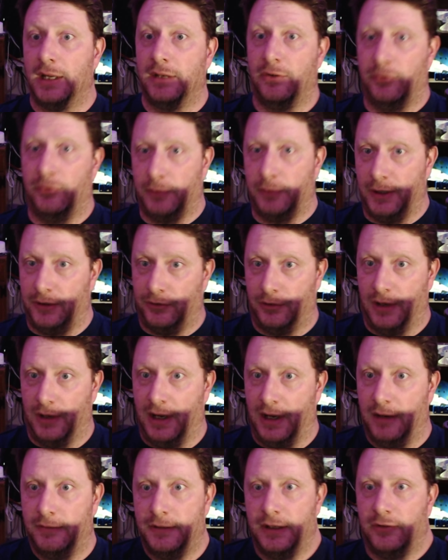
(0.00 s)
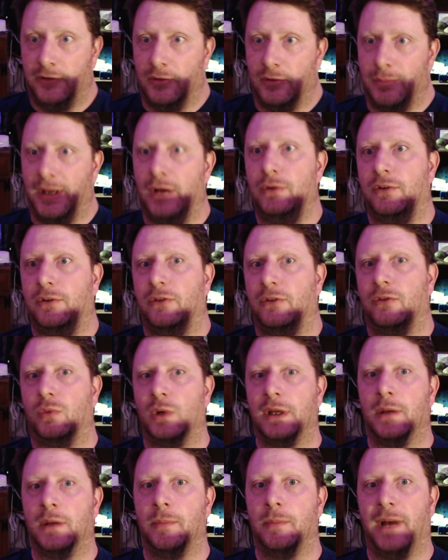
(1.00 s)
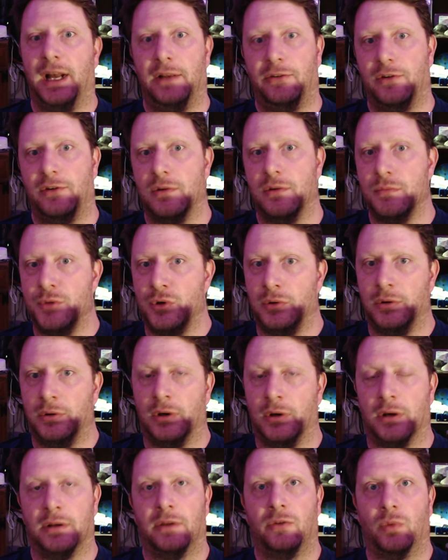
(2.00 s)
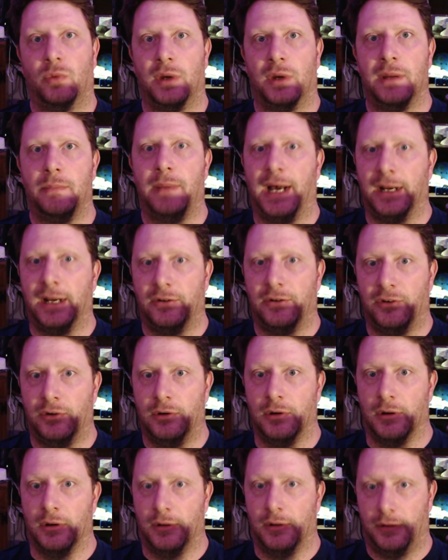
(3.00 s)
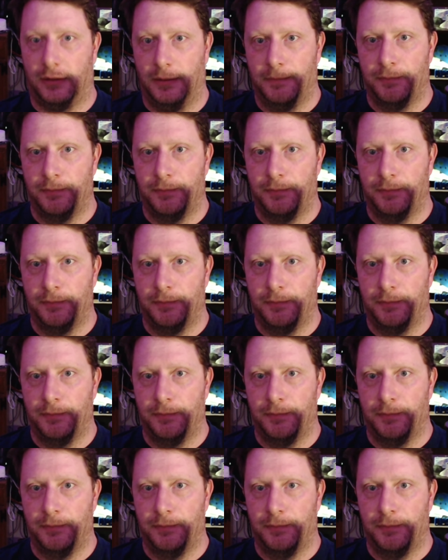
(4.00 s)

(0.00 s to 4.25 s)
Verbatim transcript: spacecraft is about to swing past the moon on its way back to Earth,